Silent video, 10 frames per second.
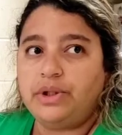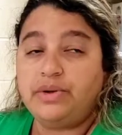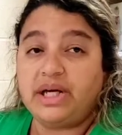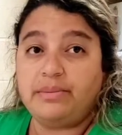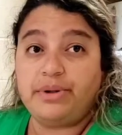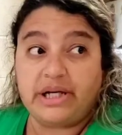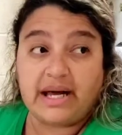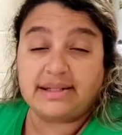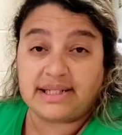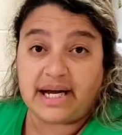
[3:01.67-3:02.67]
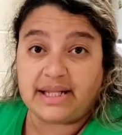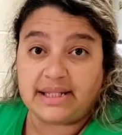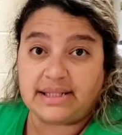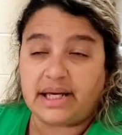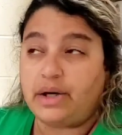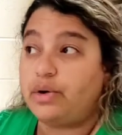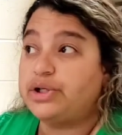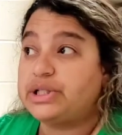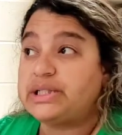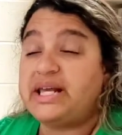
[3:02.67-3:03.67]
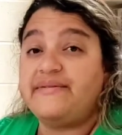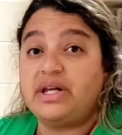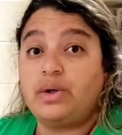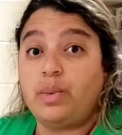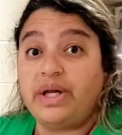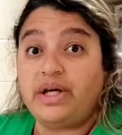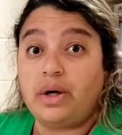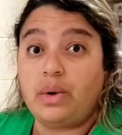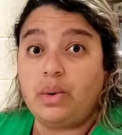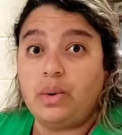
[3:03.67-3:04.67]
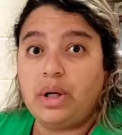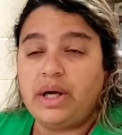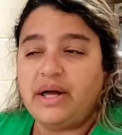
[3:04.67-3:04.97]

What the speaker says: you can put it outside in the sun or just leave it in a window